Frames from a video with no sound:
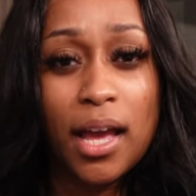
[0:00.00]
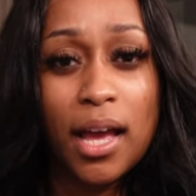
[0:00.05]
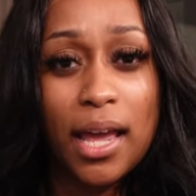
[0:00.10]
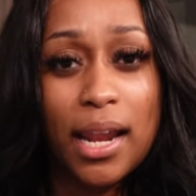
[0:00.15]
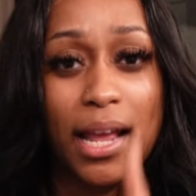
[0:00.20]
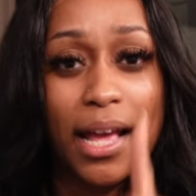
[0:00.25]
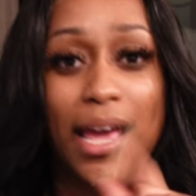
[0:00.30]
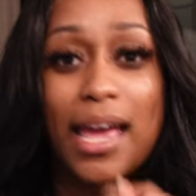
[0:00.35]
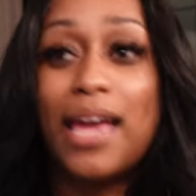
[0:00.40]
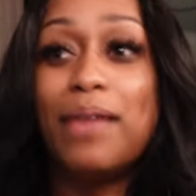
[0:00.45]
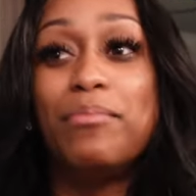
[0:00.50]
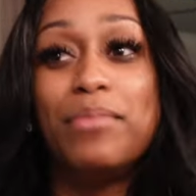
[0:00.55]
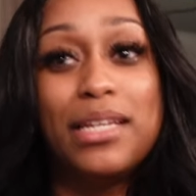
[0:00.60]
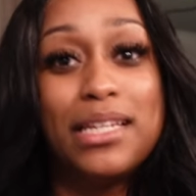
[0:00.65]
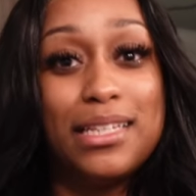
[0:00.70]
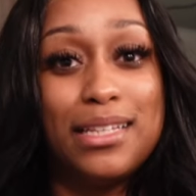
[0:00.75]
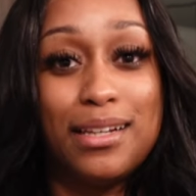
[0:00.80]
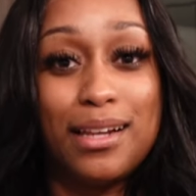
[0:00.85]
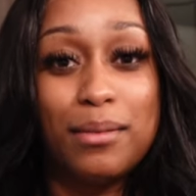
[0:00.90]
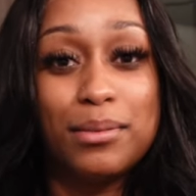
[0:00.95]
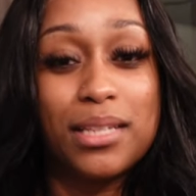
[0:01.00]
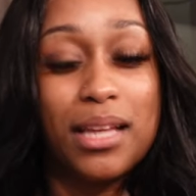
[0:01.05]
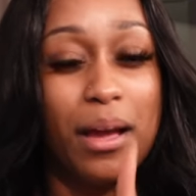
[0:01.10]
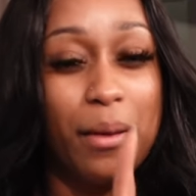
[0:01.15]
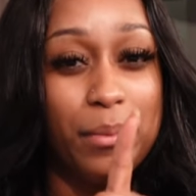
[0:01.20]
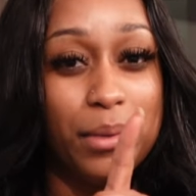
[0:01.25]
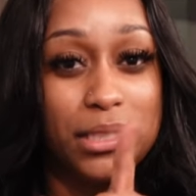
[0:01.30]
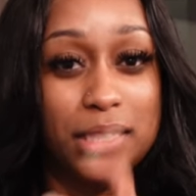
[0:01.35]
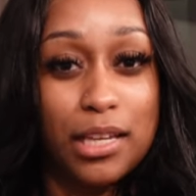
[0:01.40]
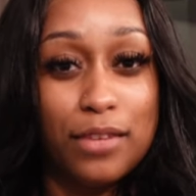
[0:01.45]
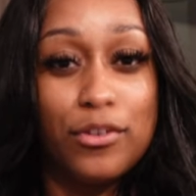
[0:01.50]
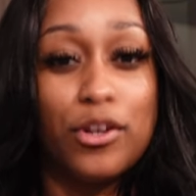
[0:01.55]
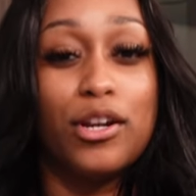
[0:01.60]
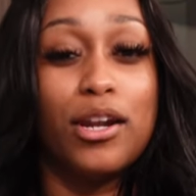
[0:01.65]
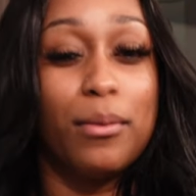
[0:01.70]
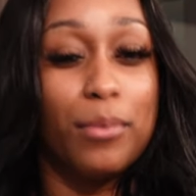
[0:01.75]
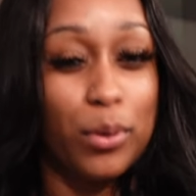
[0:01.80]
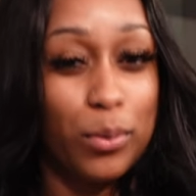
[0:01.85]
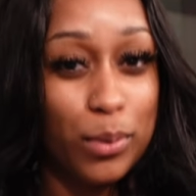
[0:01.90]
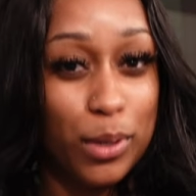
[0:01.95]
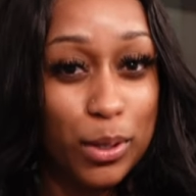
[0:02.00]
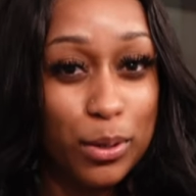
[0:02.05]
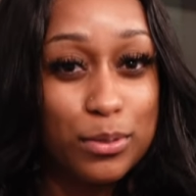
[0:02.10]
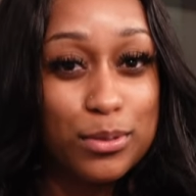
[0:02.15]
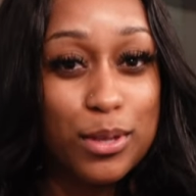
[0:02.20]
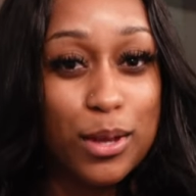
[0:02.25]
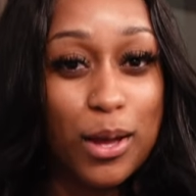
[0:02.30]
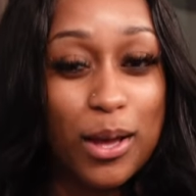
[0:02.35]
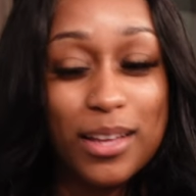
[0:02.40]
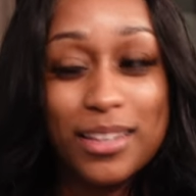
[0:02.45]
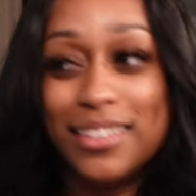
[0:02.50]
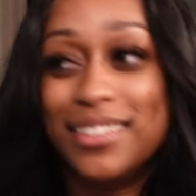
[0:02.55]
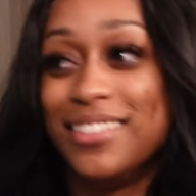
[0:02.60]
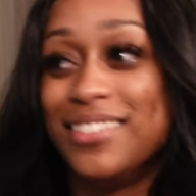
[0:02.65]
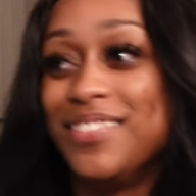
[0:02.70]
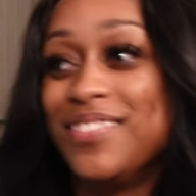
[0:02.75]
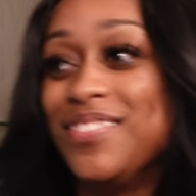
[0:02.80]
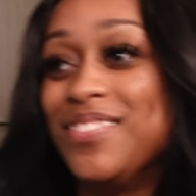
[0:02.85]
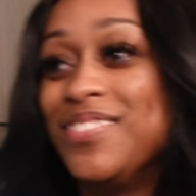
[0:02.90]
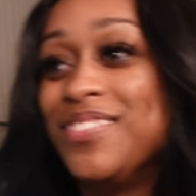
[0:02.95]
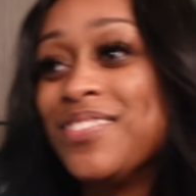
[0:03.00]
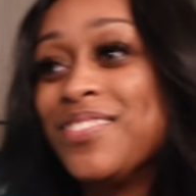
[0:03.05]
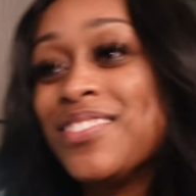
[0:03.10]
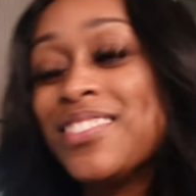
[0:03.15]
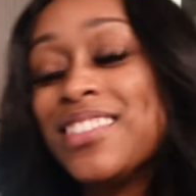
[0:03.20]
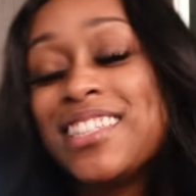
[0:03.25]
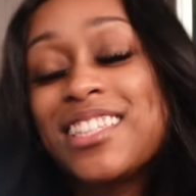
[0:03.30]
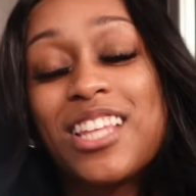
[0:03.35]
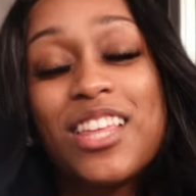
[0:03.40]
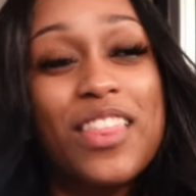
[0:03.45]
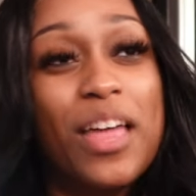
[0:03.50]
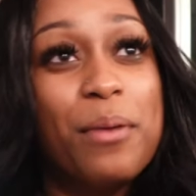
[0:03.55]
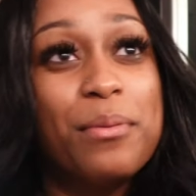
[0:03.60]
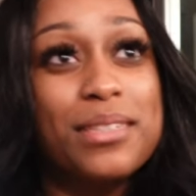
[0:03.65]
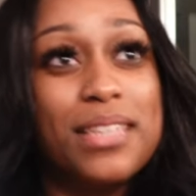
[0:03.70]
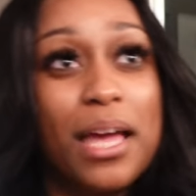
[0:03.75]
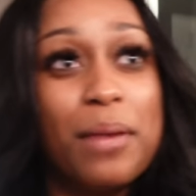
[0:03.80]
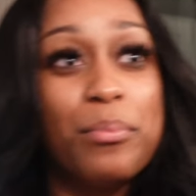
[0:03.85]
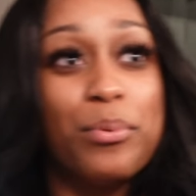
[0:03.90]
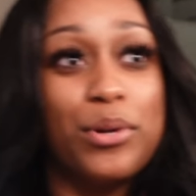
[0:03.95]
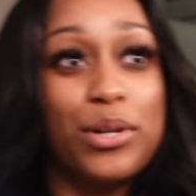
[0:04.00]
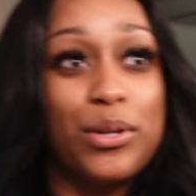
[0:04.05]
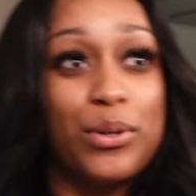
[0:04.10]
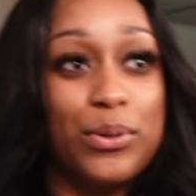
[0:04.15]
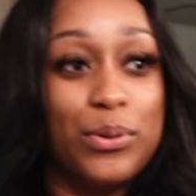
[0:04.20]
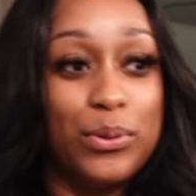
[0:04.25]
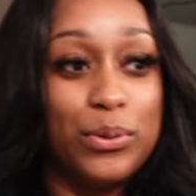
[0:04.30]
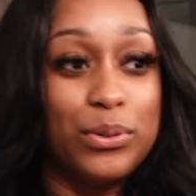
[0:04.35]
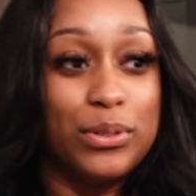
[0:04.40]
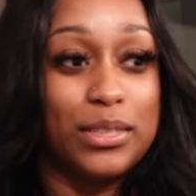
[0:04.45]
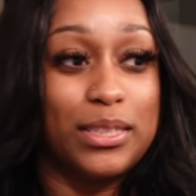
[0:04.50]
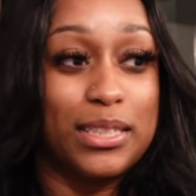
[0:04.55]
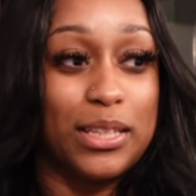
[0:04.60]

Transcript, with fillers: And I immediately, I was like, I'm gonna save your number, we gonna talk. so that was like pretty cool.